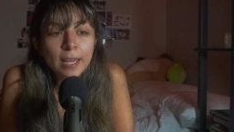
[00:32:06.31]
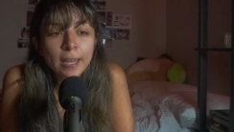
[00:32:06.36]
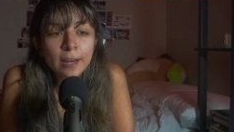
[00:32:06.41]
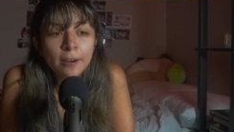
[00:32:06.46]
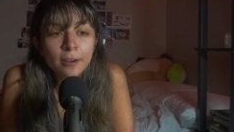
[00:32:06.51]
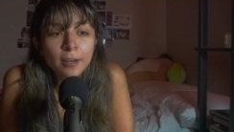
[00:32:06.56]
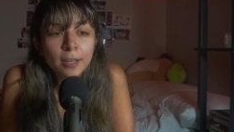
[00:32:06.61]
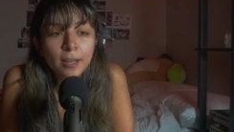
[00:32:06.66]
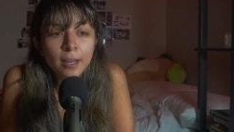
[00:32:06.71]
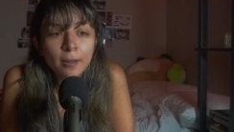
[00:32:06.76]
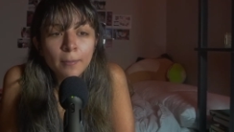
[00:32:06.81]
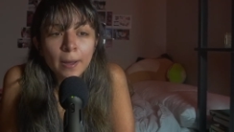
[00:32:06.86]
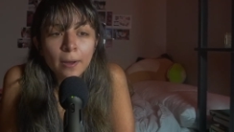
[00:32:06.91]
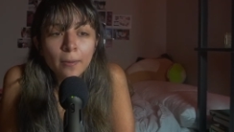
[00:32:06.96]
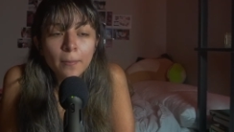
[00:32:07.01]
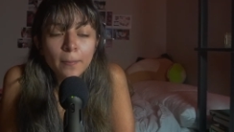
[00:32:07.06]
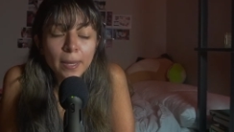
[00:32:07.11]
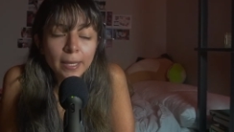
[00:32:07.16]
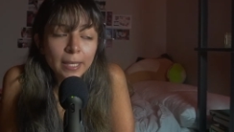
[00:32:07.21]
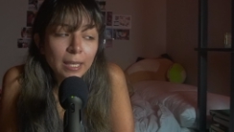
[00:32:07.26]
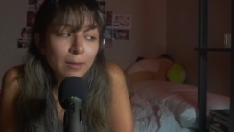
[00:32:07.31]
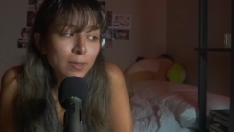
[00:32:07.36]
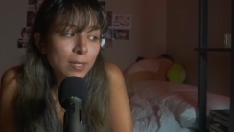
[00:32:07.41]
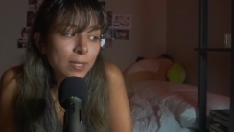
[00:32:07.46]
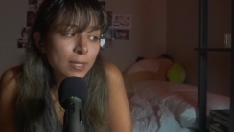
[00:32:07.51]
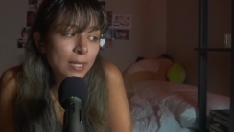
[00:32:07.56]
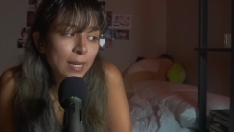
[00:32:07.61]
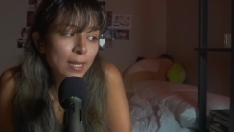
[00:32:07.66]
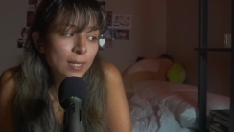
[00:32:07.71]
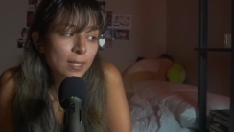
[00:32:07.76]
area about making
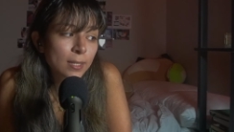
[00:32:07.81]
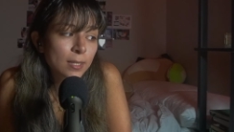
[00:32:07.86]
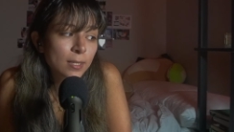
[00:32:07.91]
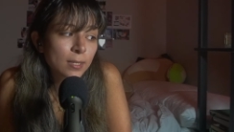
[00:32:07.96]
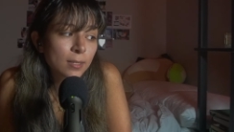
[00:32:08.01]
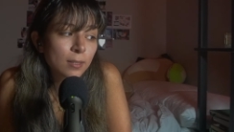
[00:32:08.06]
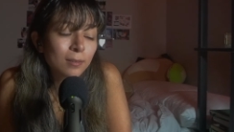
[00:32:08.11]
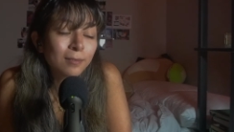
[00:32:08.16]
mistakes,